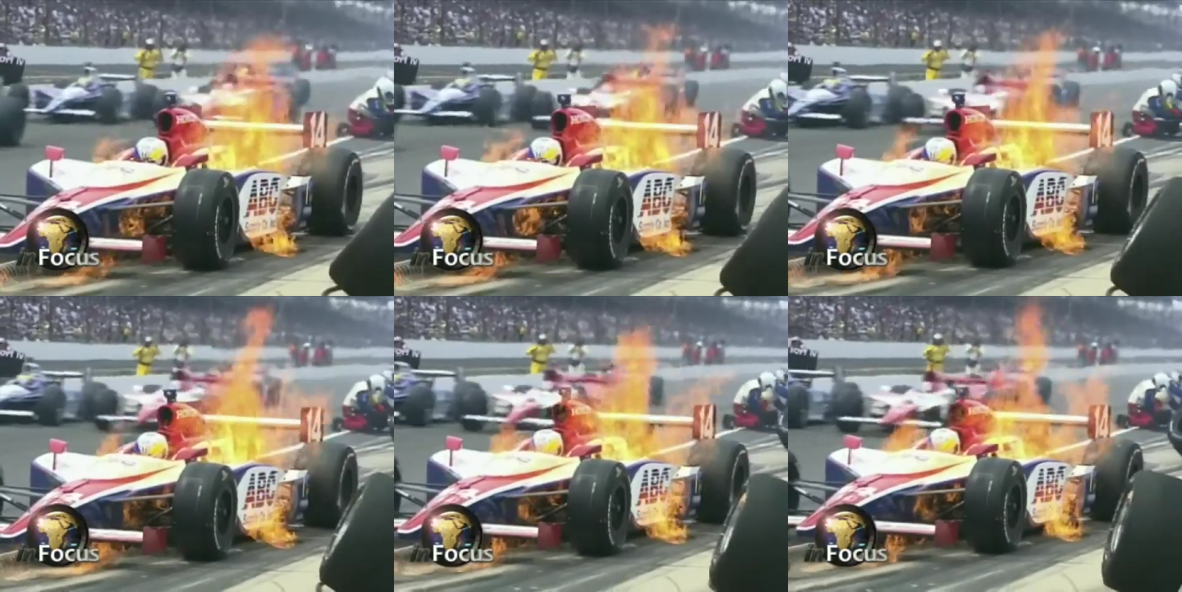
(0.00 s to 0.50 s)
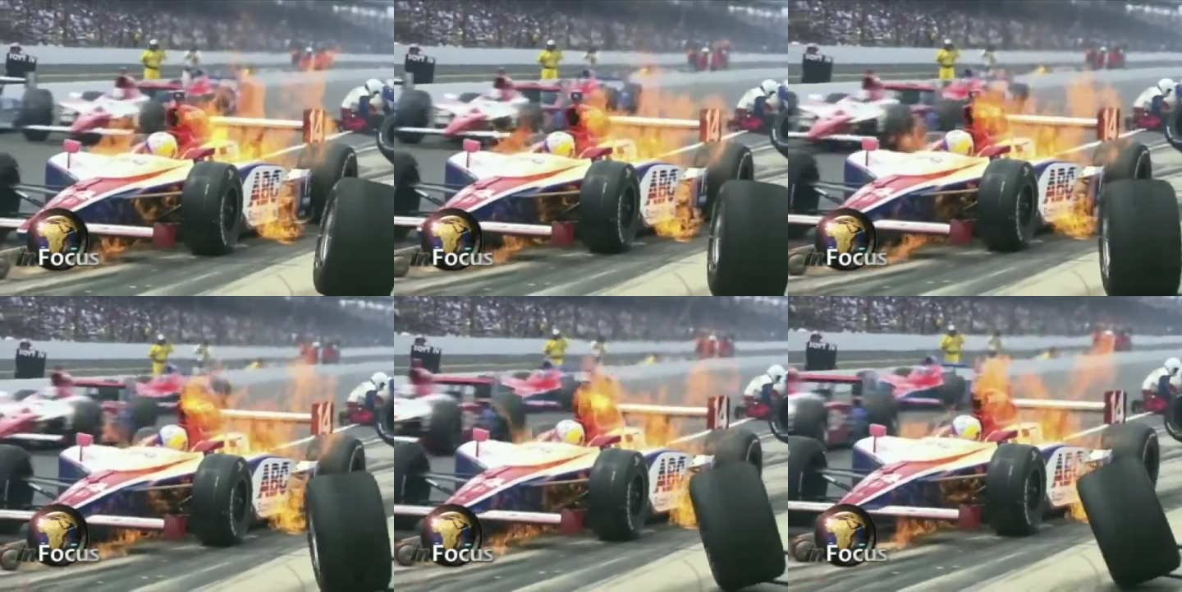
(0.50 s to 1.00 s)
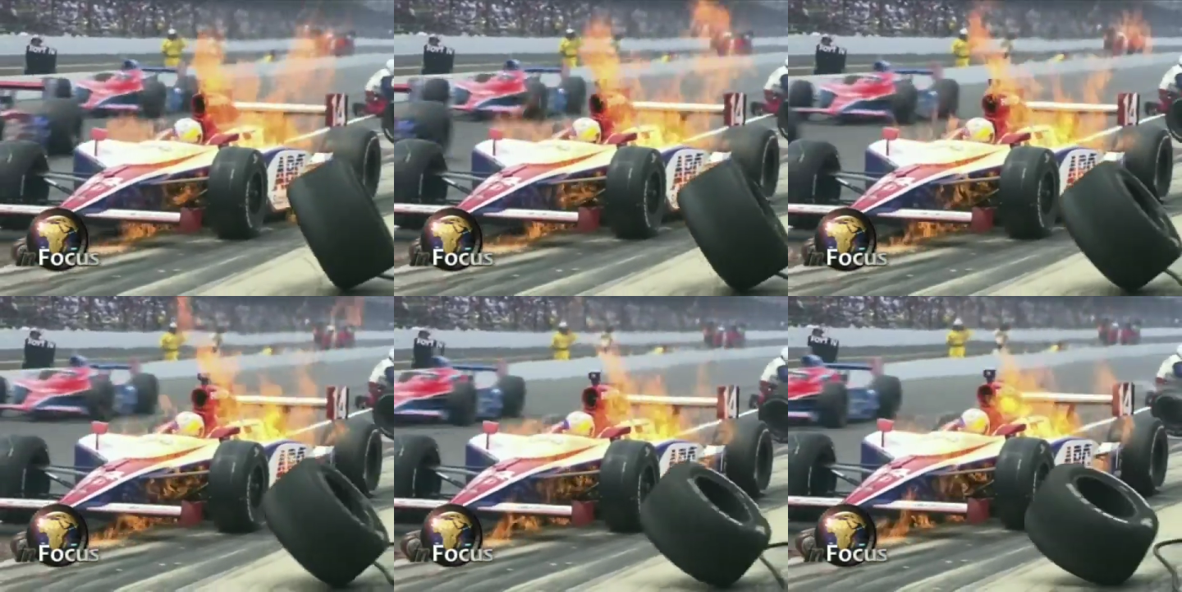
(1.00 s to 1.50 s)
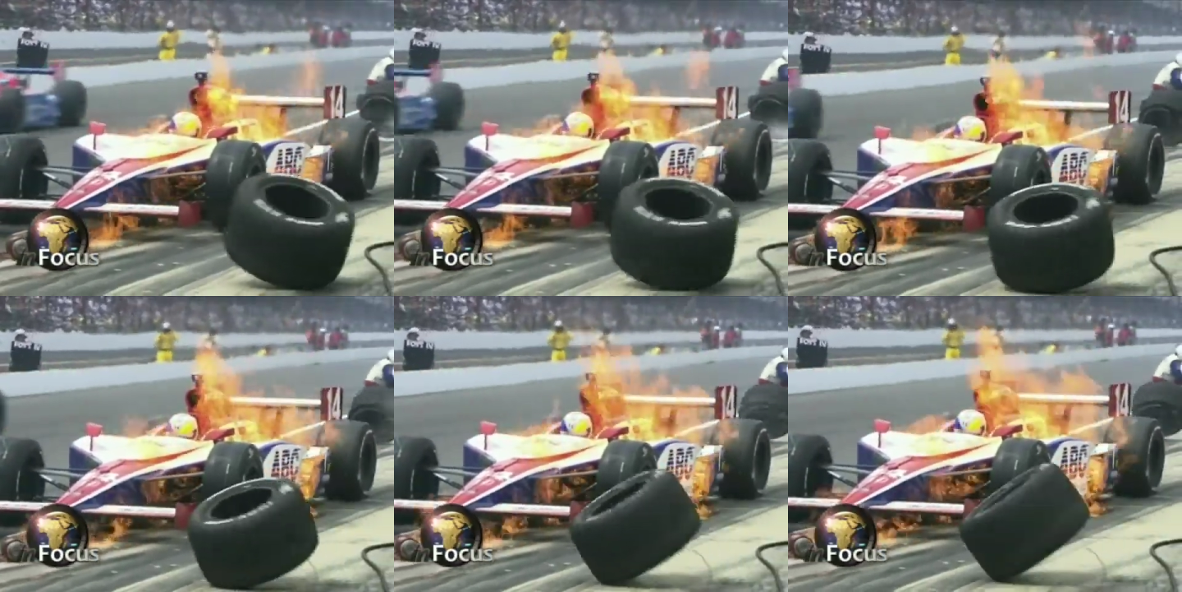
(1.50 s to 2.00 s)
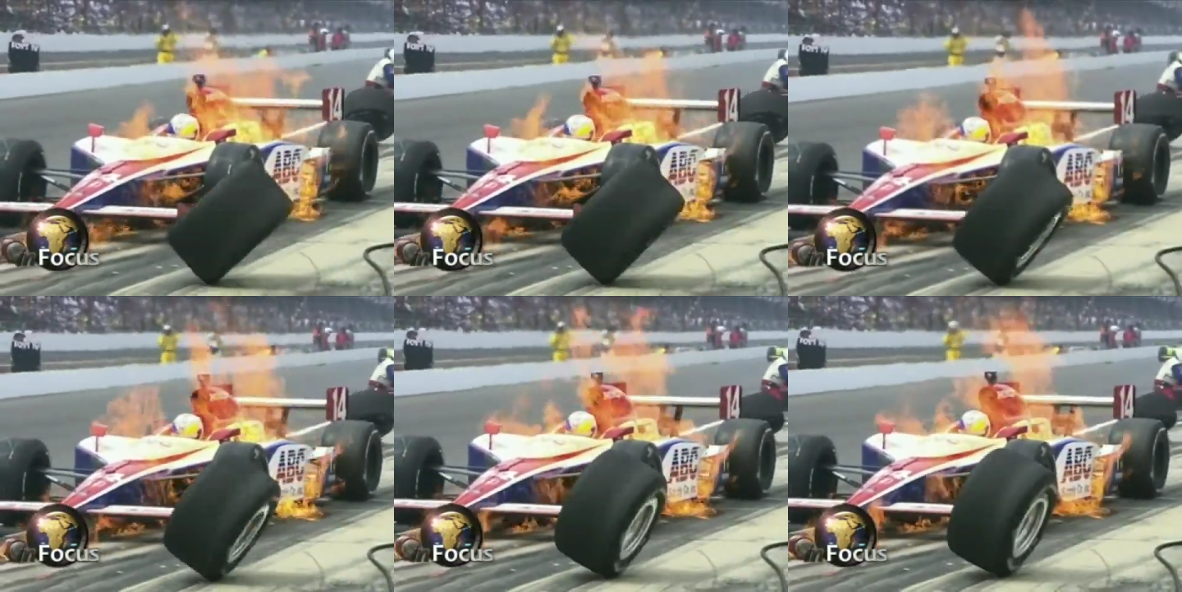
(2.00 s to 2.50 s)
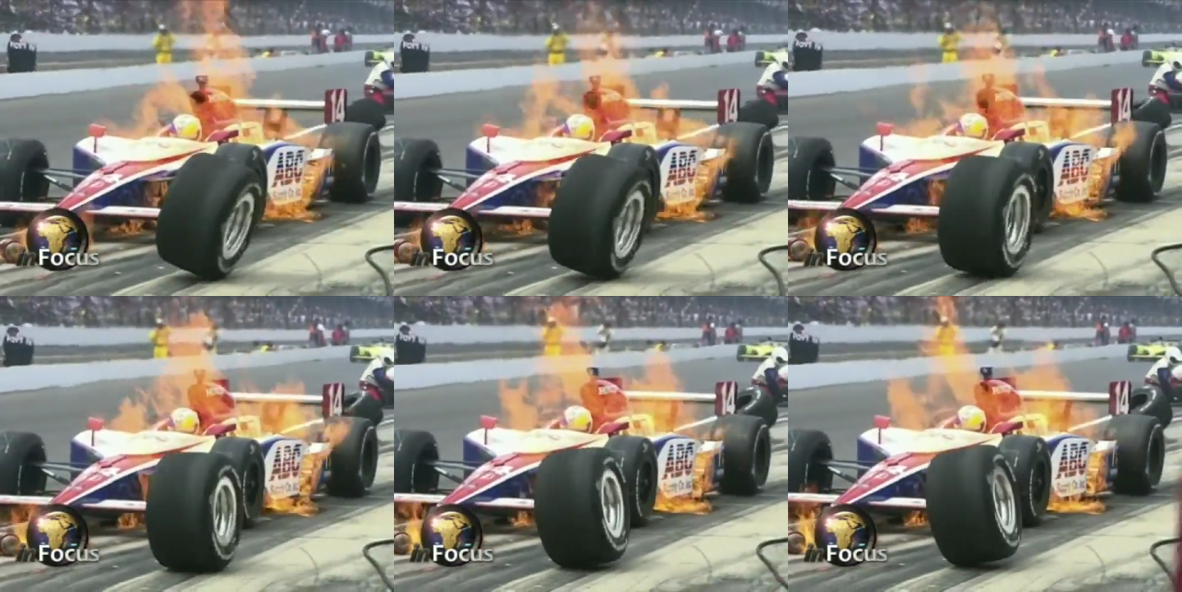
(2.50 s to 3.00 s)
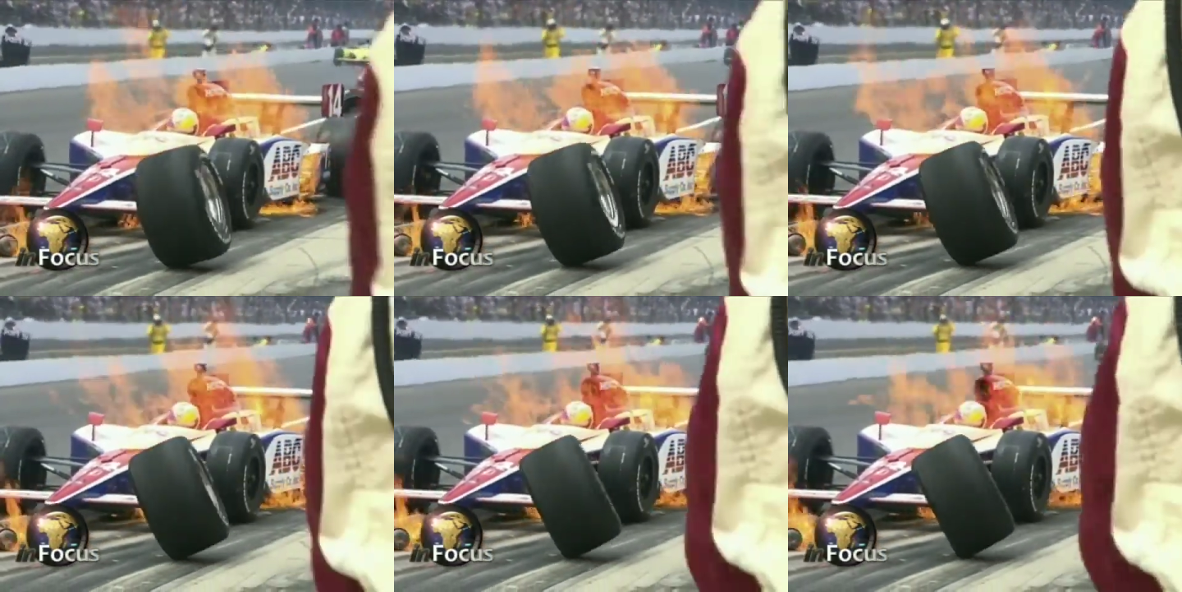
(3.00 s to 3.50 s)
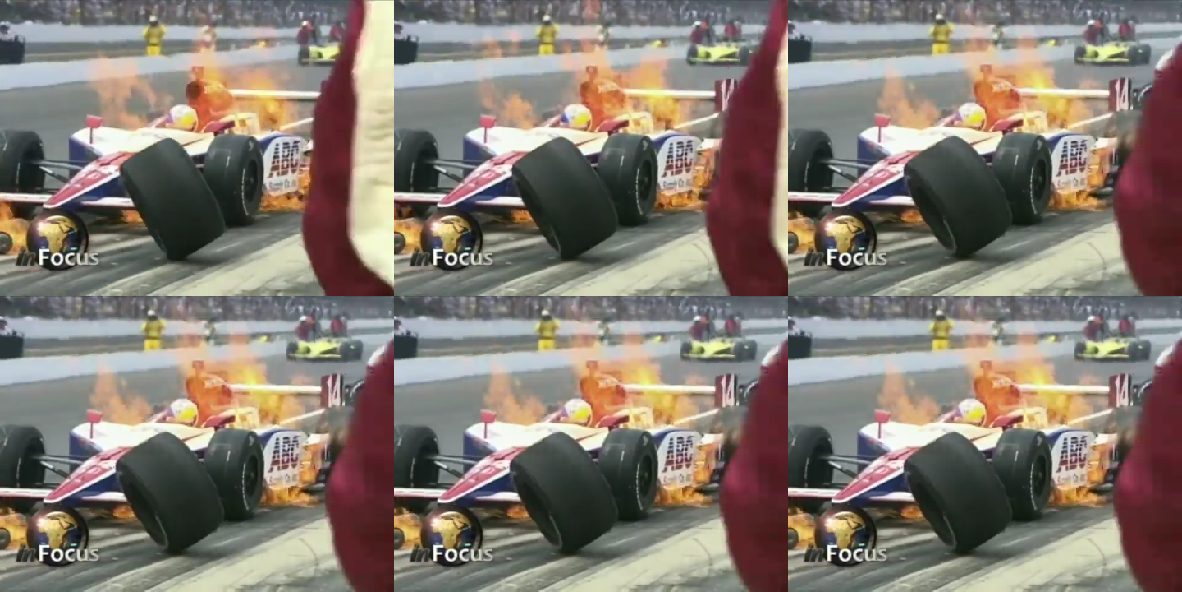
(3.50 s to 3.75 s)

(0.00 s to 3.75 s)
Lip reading: [unreadable: no face in view]